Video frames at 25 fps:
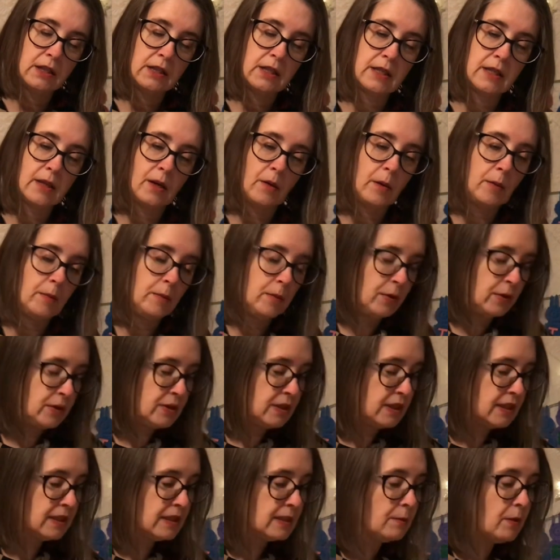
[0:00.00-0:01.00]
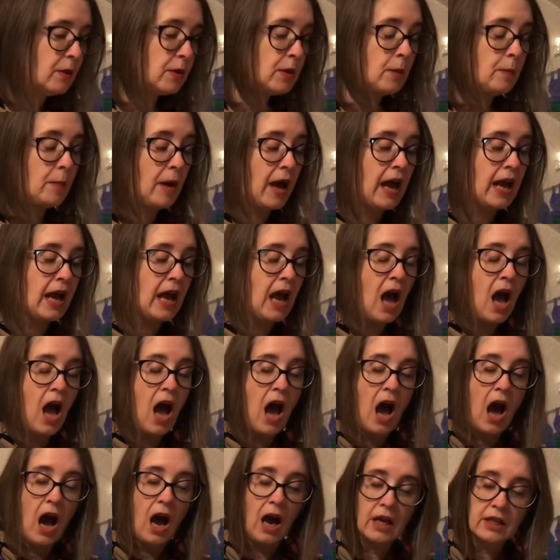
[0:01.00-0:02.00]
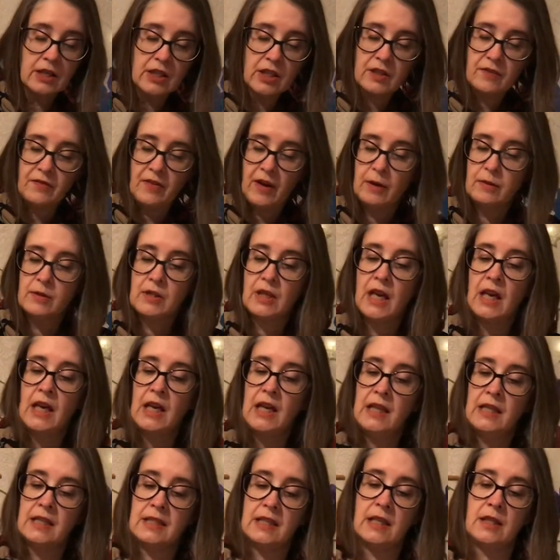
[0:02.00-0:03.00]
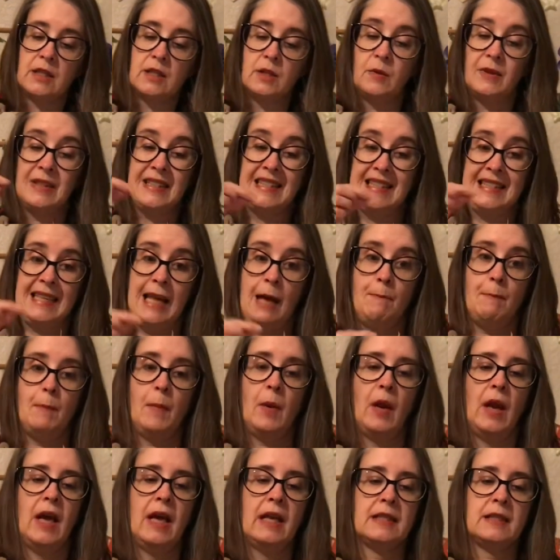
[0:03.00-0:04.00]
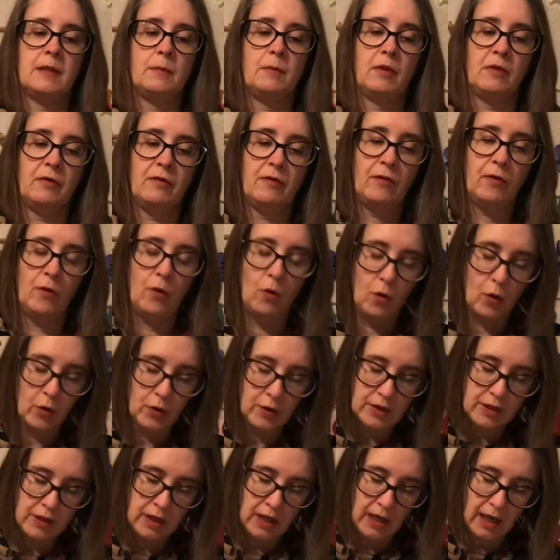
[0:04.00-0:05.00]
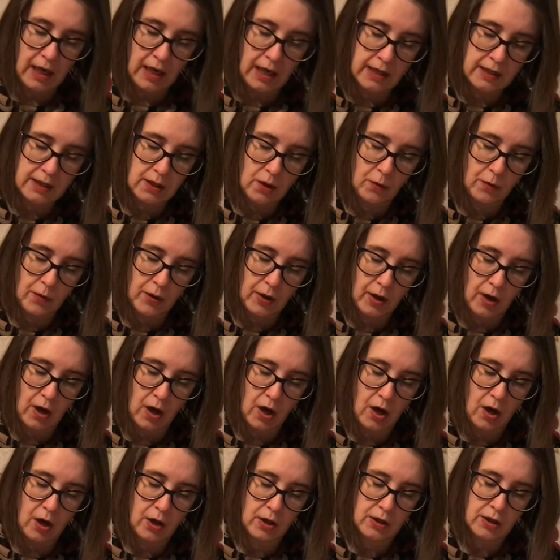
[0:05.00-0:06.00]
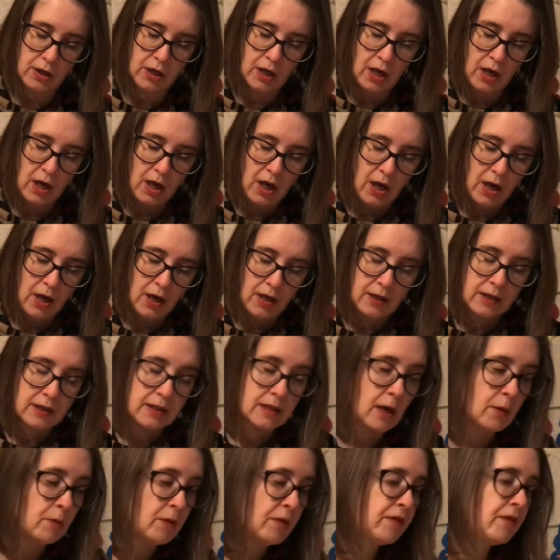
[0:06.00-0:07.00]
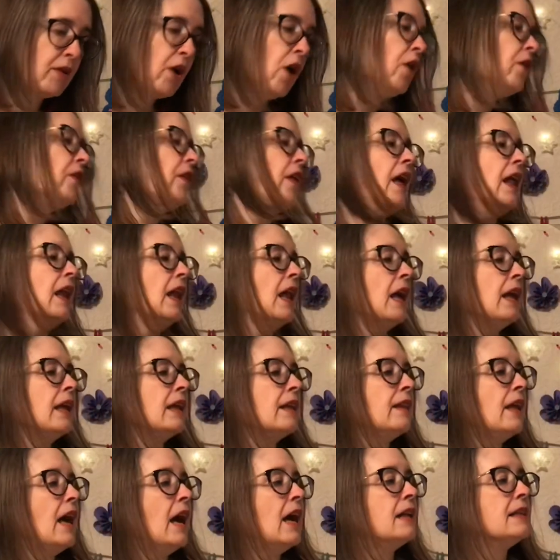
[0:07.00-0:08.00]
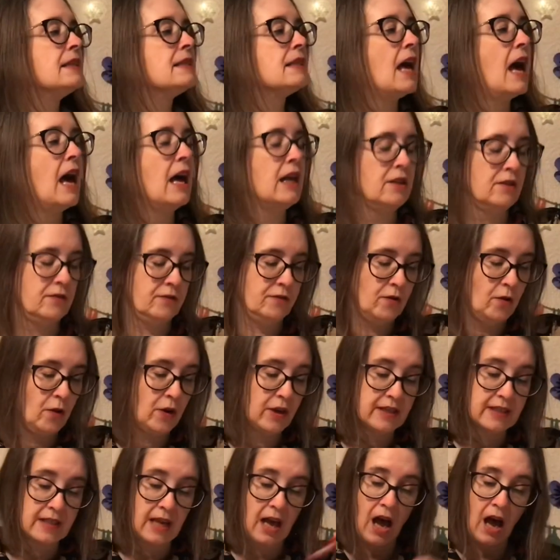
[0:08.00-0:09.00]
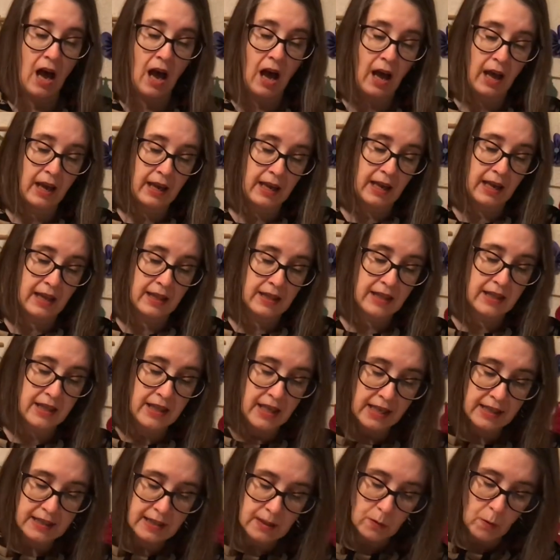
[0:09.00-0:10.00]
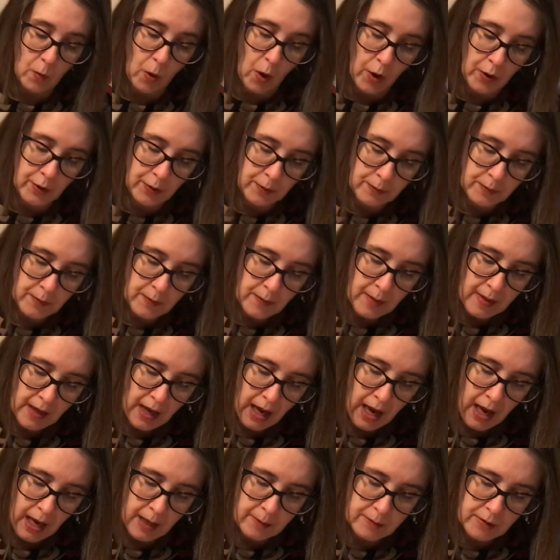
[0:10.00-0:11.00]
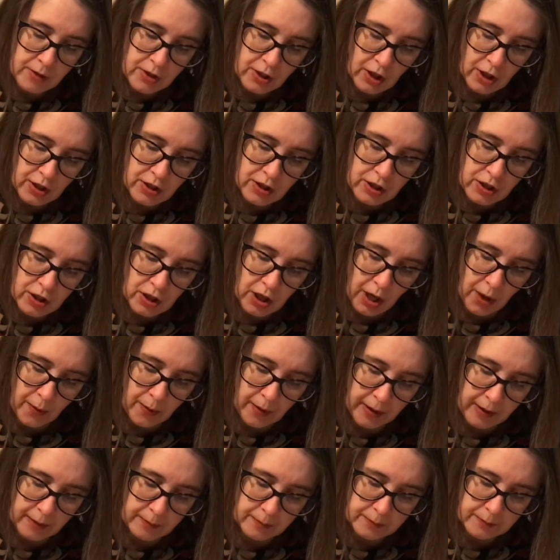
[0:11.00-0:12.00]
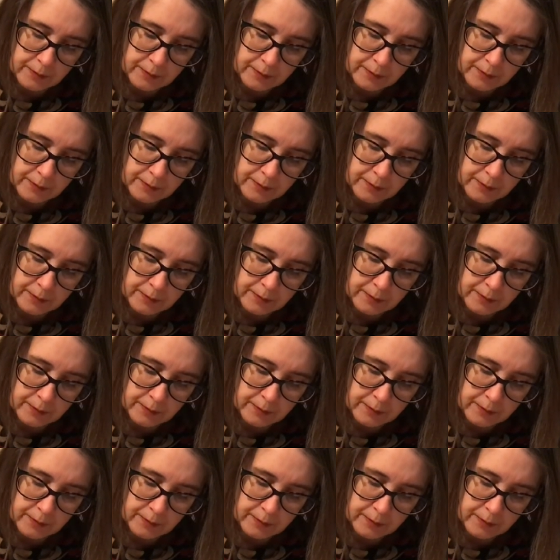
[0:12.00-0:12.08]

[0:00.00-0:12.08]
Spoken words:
so I'm putting some on the back. I just found it easier to assemble it before sticking it on the card. So we've got that like that, and for his eye in this one, I'm just going